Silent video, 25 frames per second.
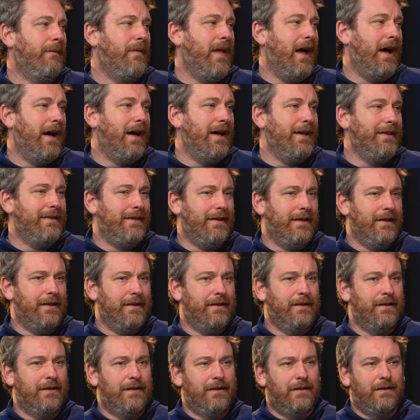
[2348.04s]

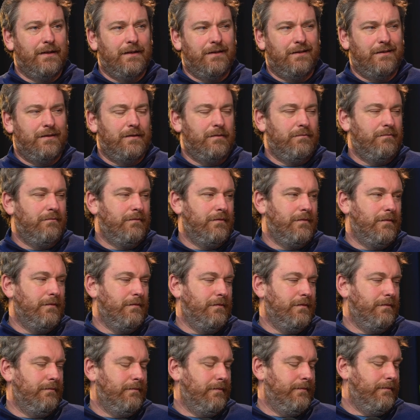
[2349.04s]
either
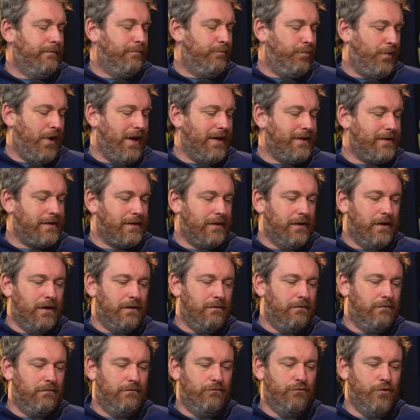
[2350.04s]

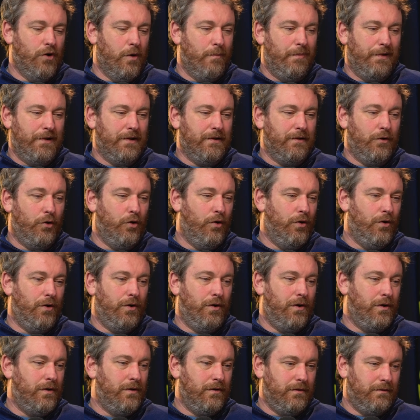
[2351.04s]
bracelet, rubber,
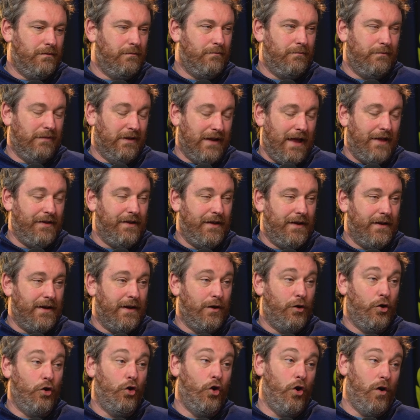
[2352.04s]
or leather
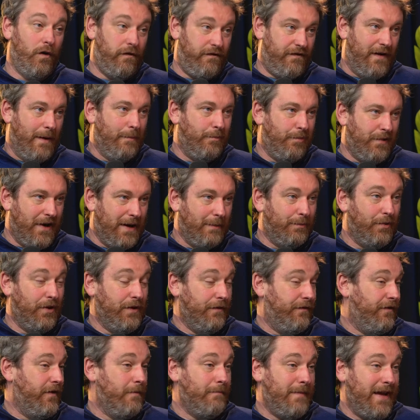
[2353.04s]
or fabric.
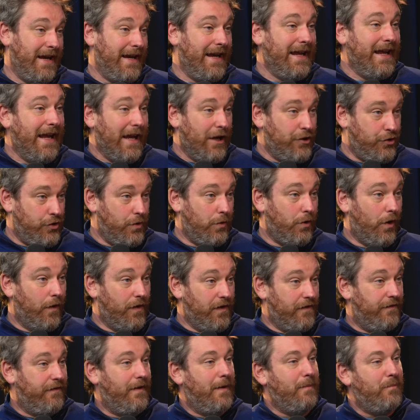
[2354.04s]
But for many years, you got
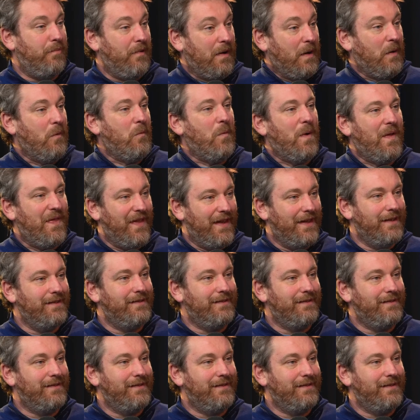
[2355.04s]
the fabric with it.